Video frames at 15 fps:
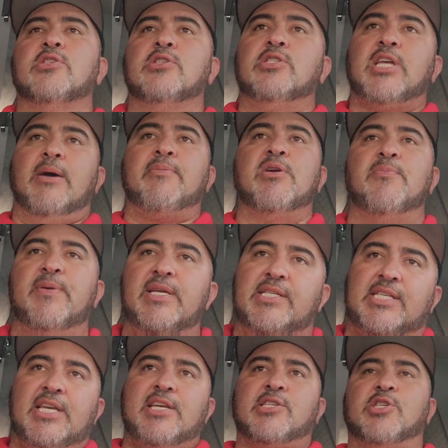
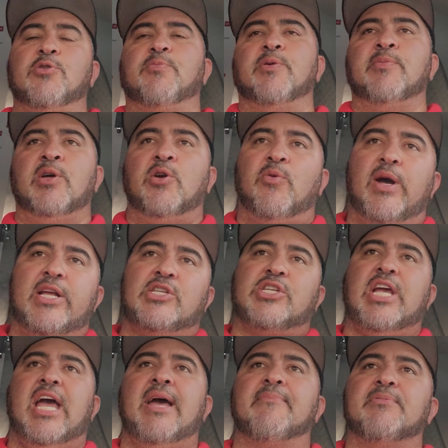WBC super middleweight
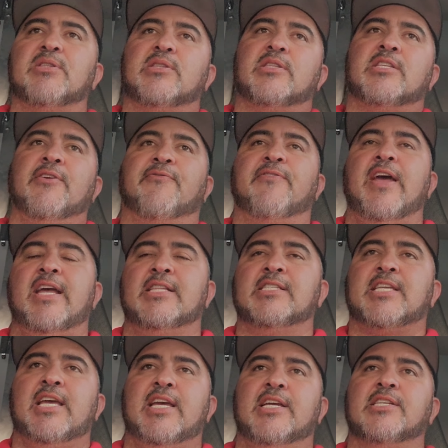champ, defends
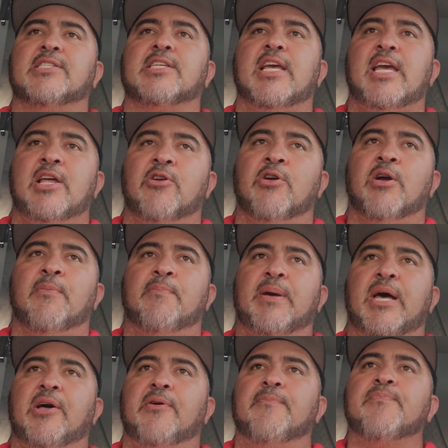his interim
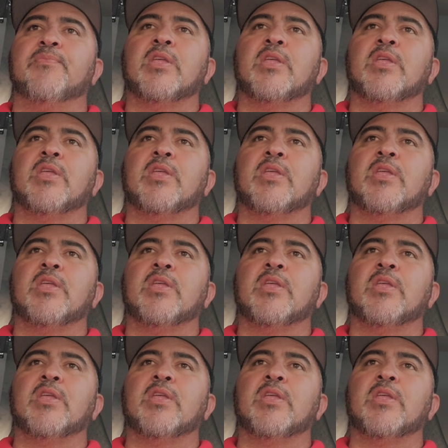belt